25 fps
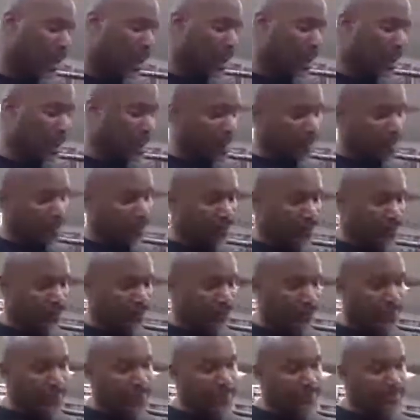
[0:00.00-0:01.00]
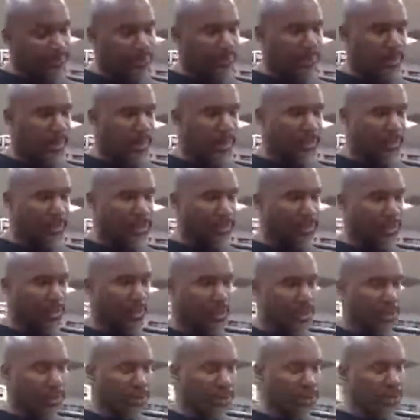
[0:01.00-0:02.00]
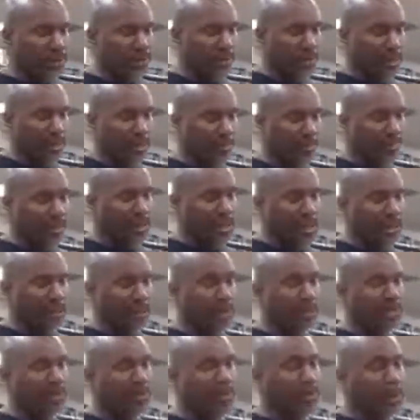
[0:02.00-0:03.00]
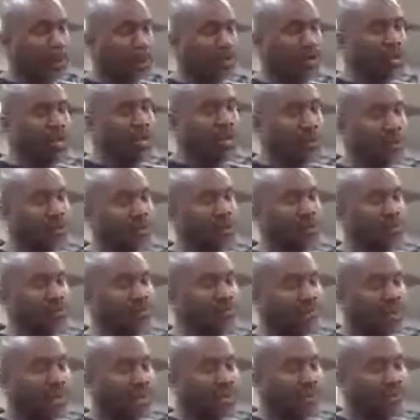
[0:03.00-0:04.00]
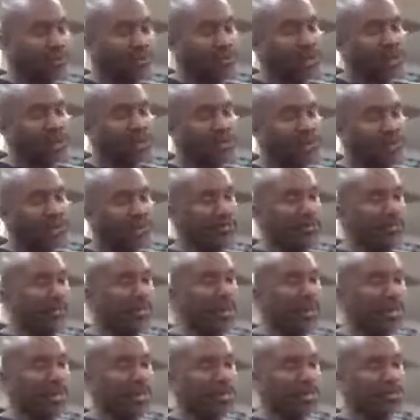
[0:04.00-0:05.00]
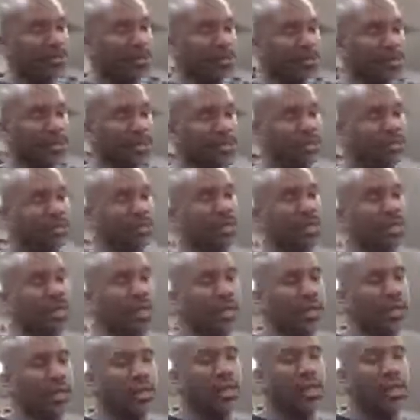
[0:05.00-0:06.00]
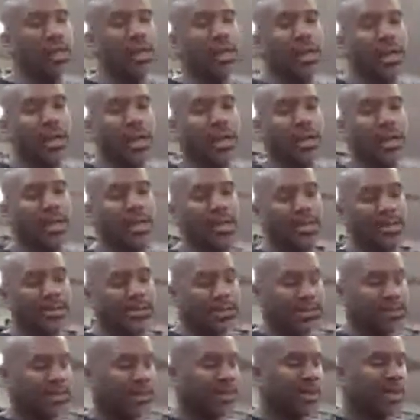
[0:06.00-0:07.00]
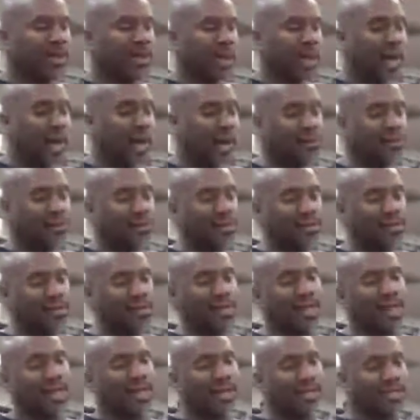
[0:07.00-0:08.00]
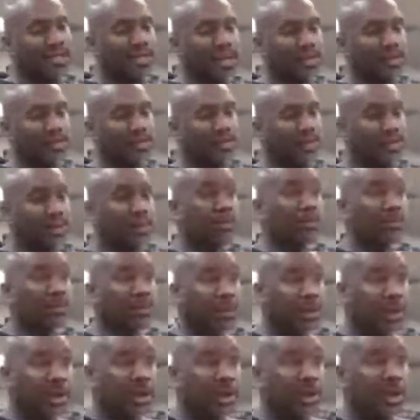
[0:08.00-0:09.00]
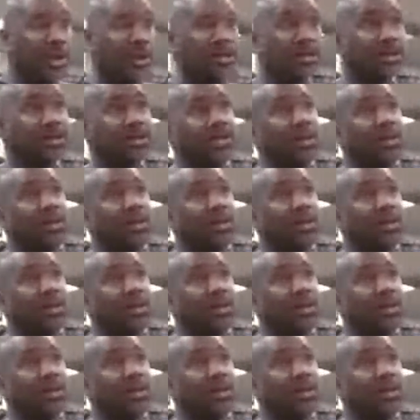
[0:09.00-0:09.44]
I think Bradley's just a better fight. I think the most interesting fight, the fight that everybody's the most interested in, is Khan versus Alexander, simply because